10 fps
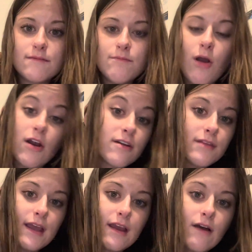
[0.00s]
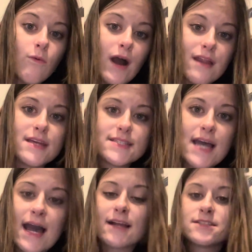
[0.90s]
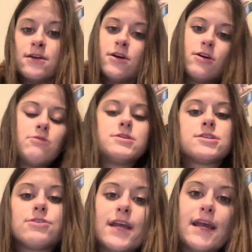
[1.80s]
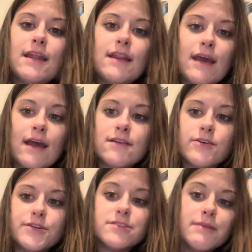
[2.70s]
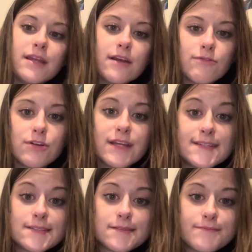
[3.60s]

partly why this act was created and ultimately released.